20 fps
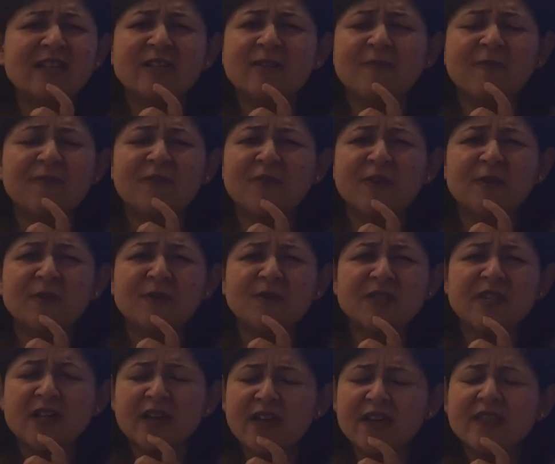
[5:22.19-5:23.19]

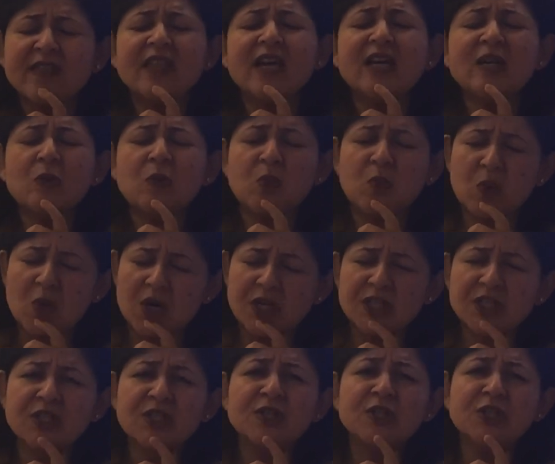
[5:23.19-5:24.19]
confused that what
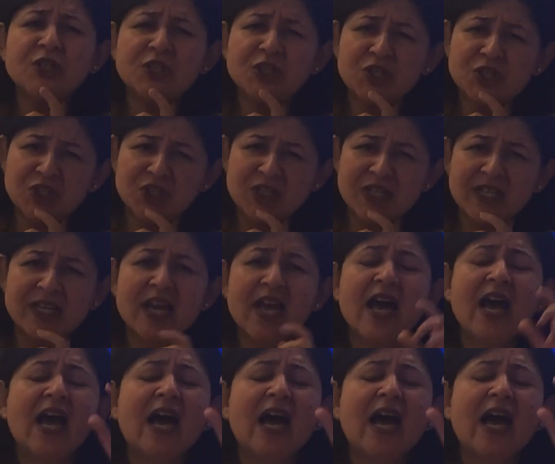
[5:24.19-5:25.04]
could she,